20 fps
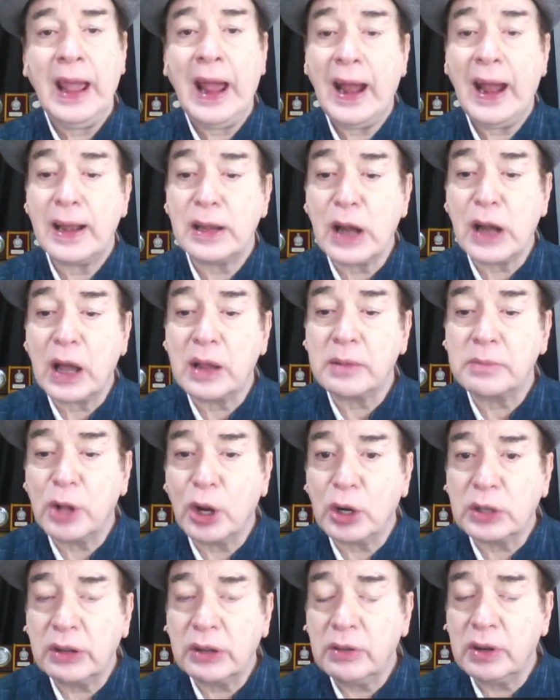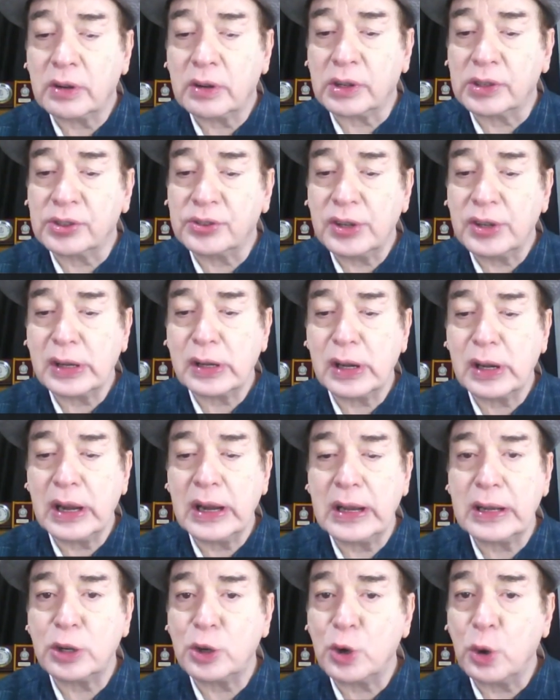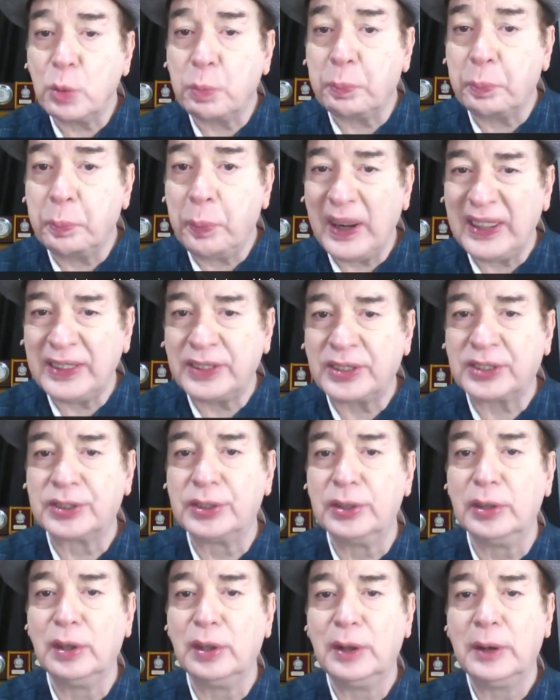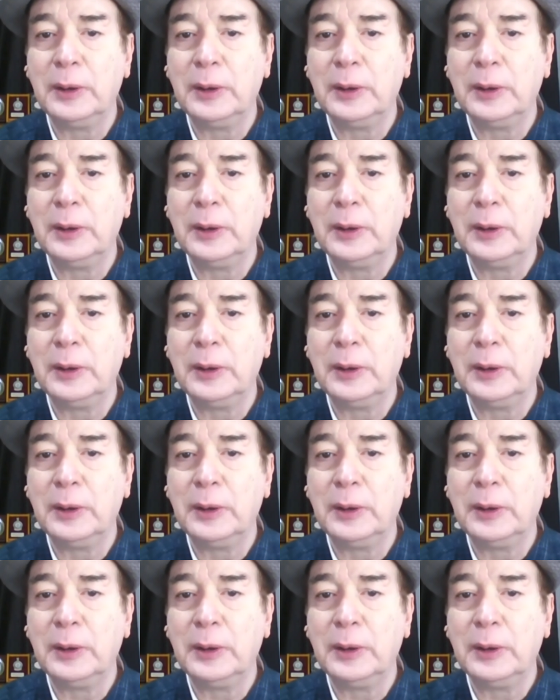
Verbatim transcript: And I'm not even restricting it to pets.